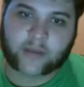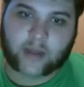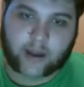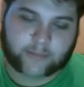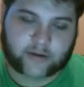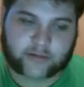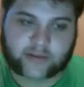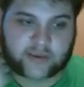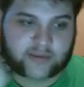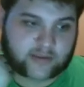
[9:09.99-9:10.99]
I'll put a
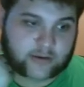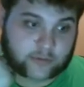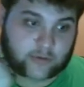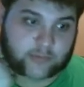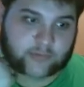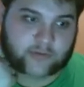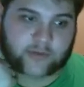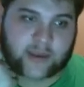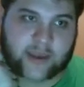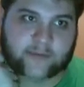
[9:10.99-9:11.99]
link in the description for
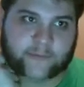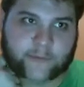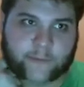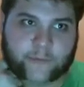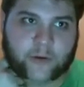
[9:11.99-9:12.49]
that if you